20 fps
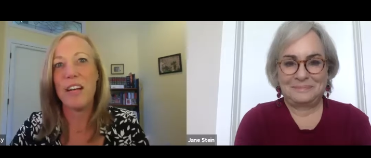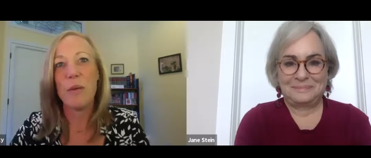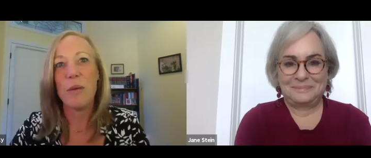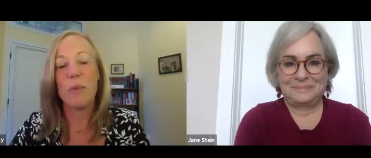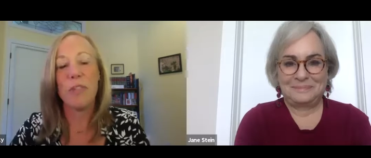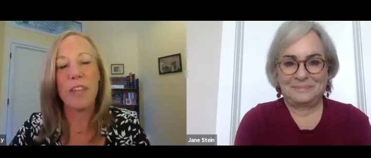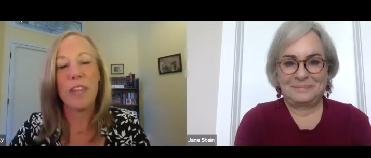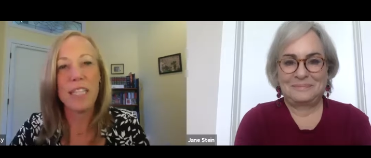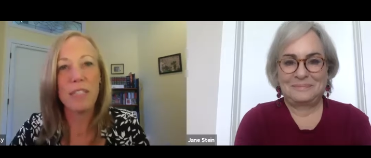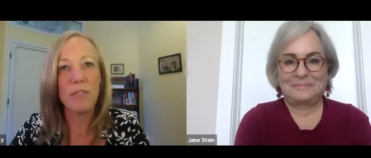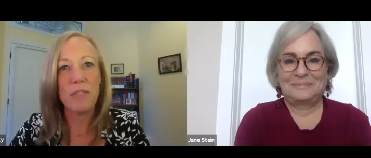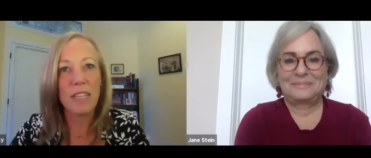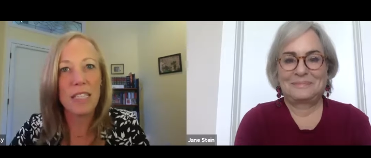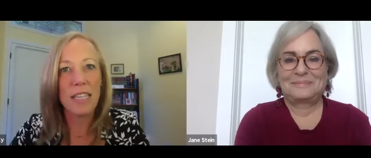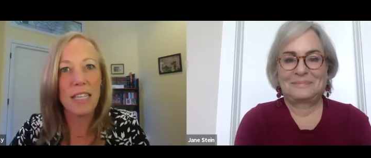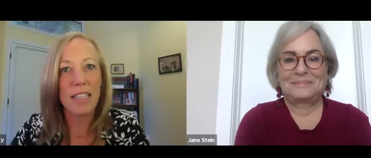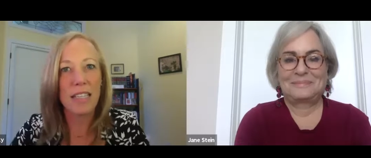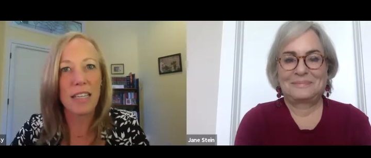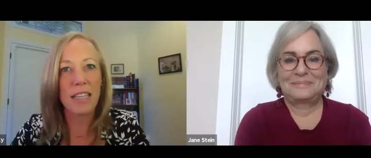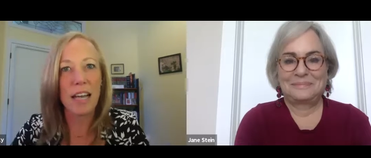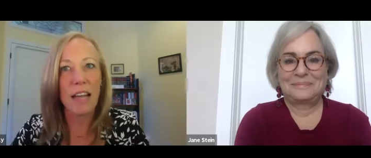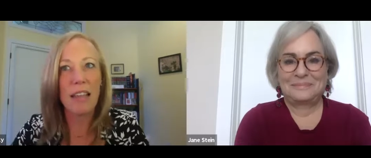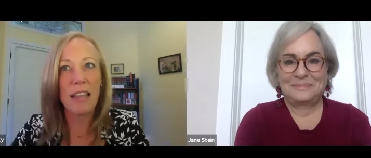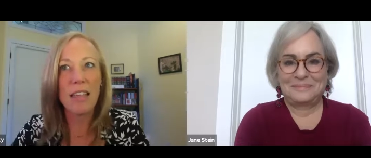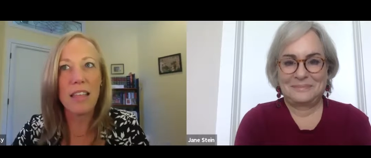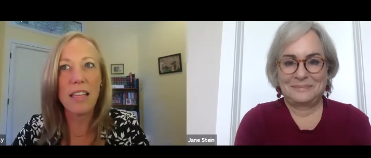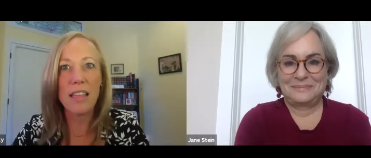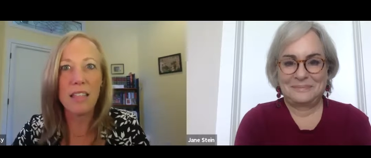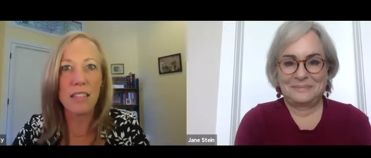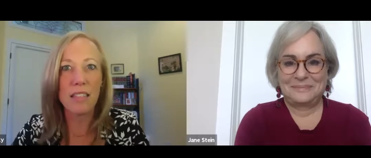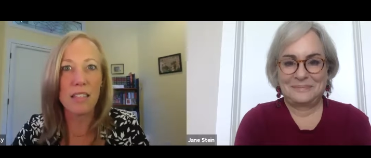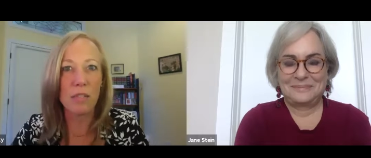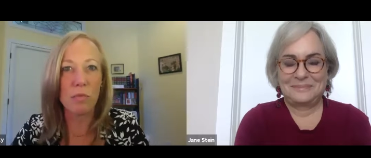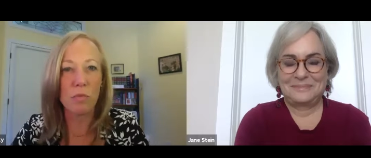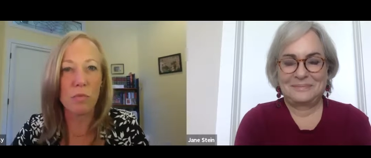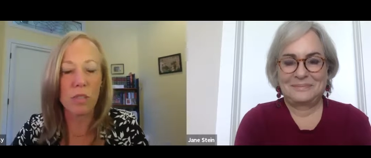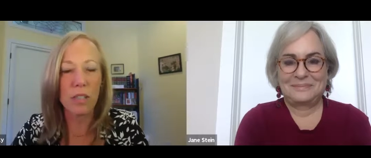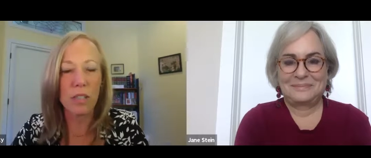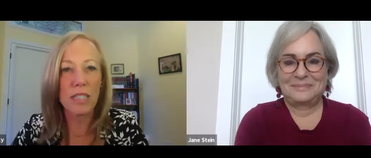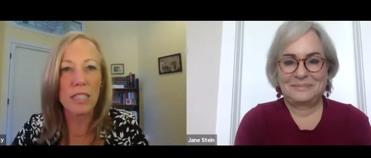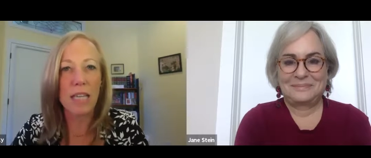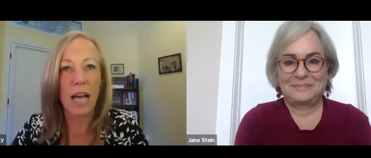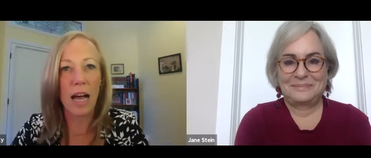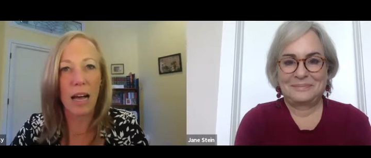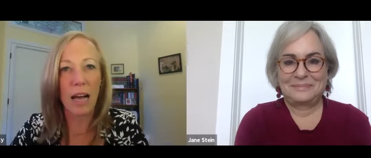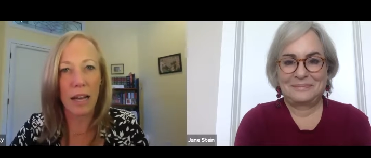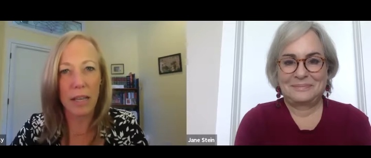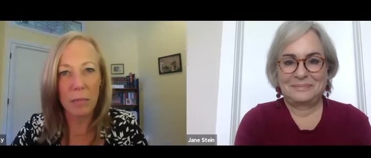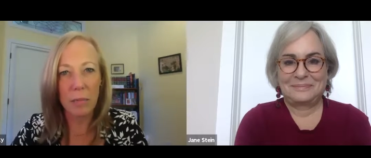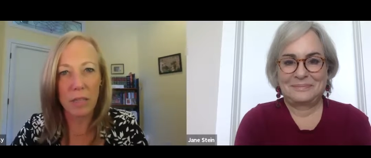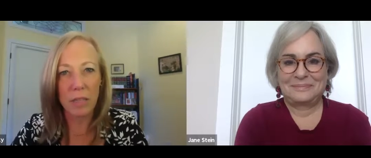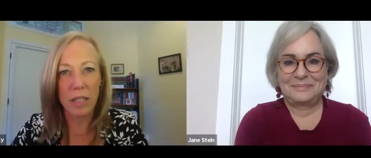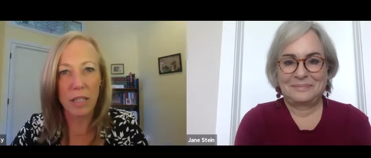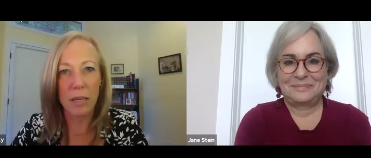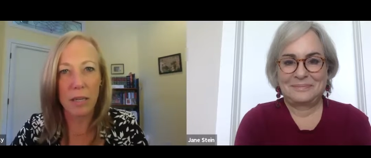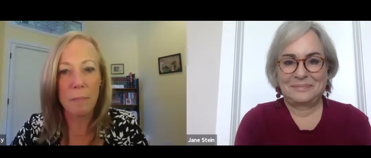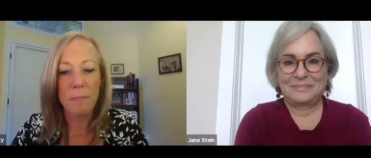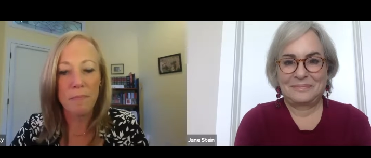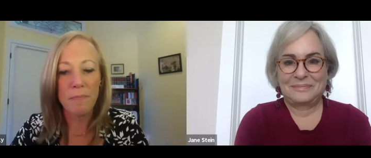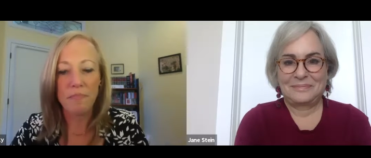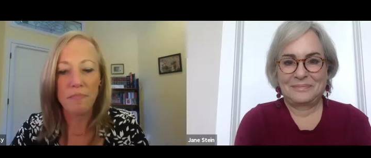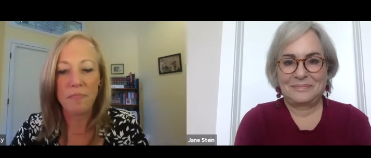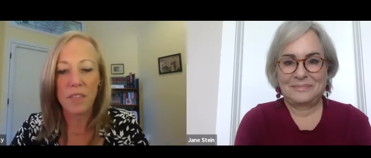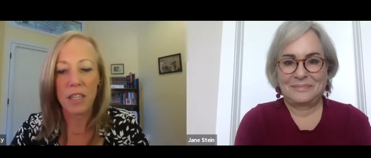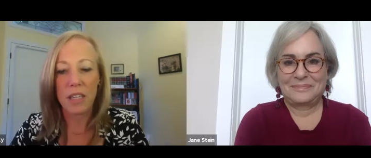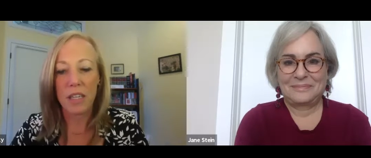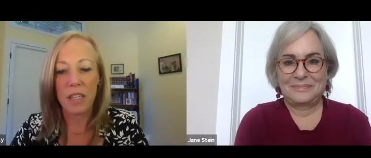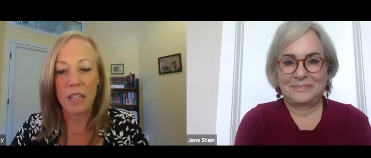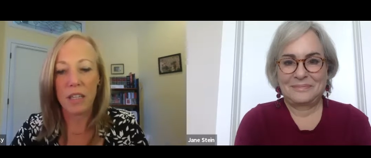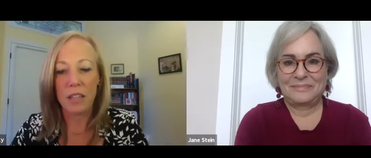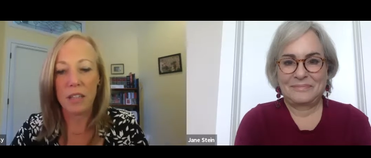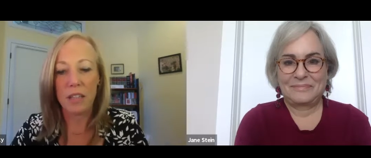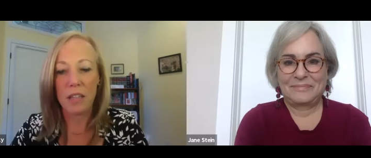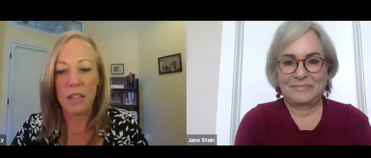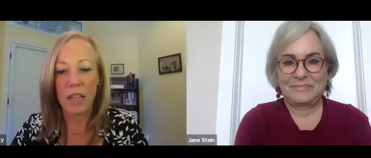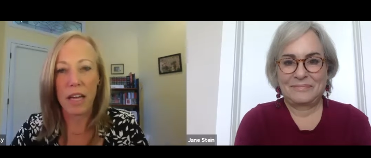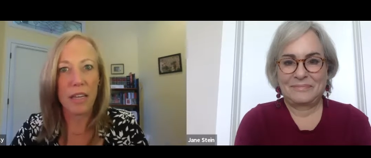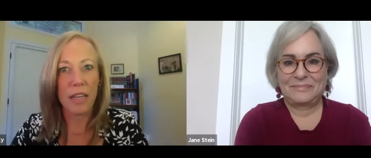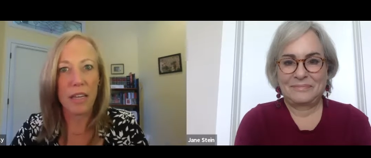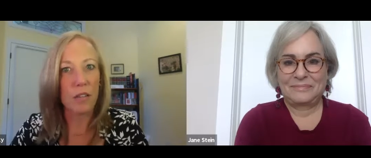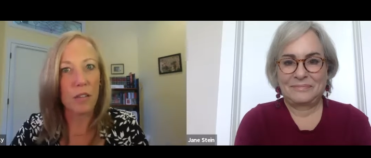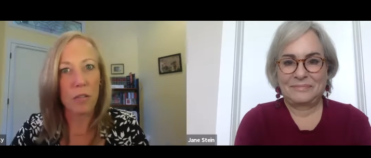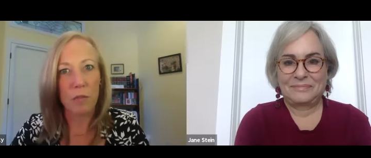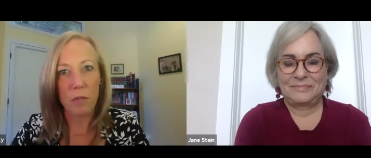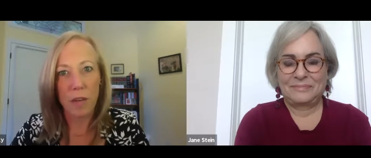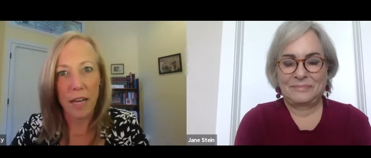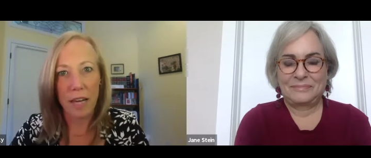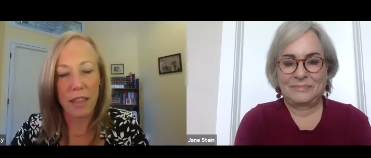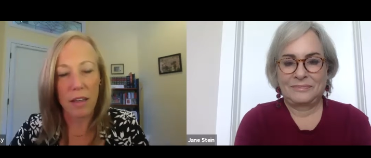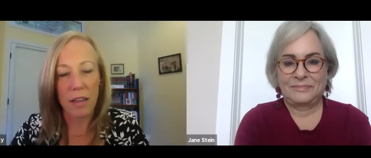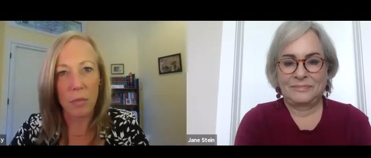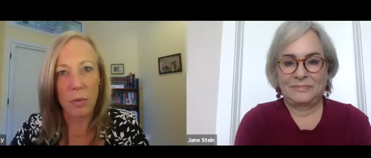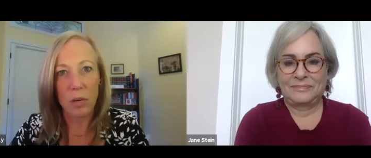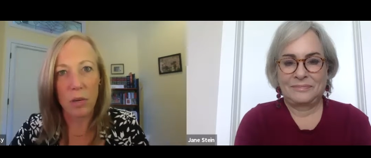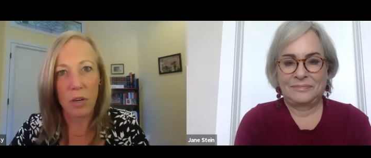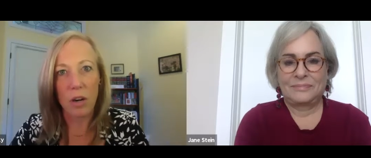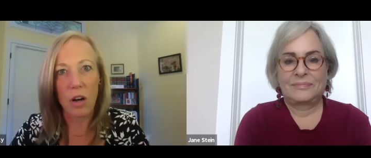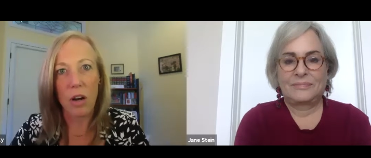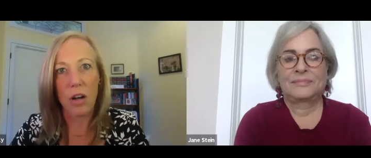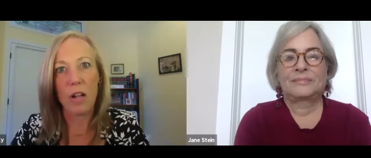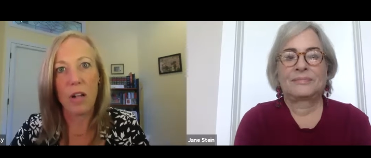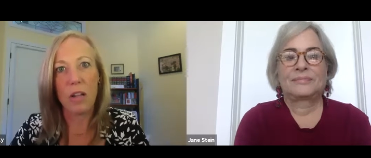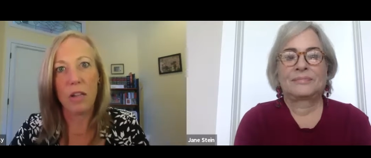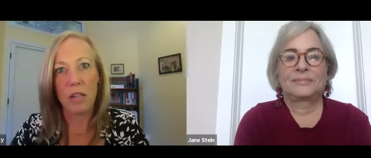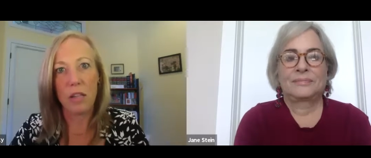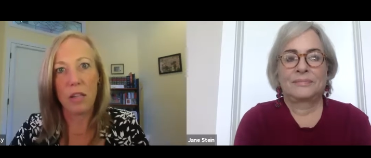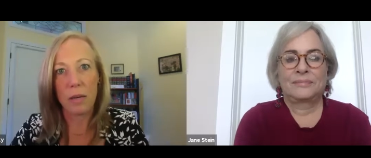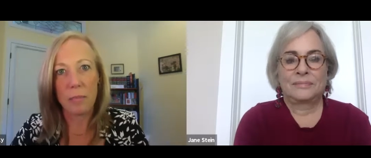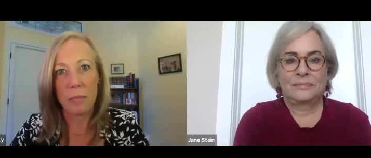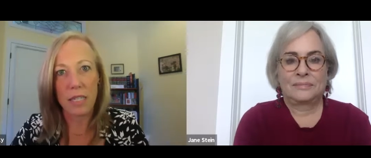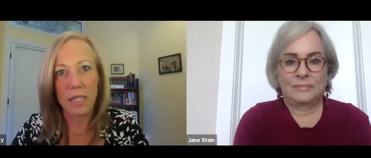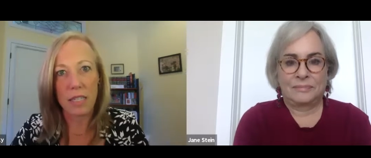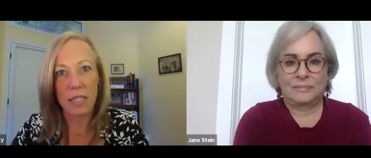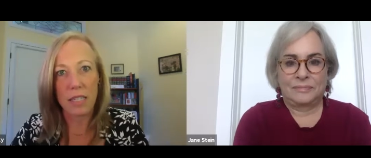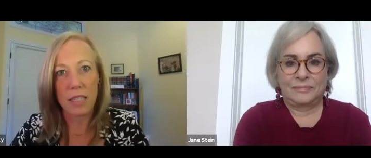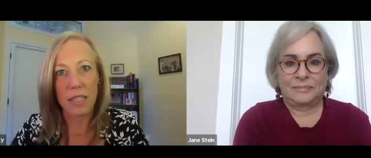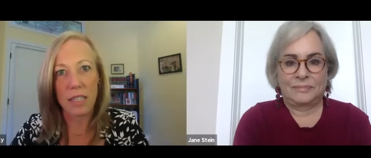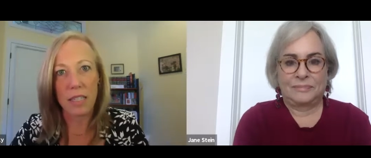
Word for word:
Speaker 1: well, that's fantastic. I think this is really timely in light of the fact that we're all amidst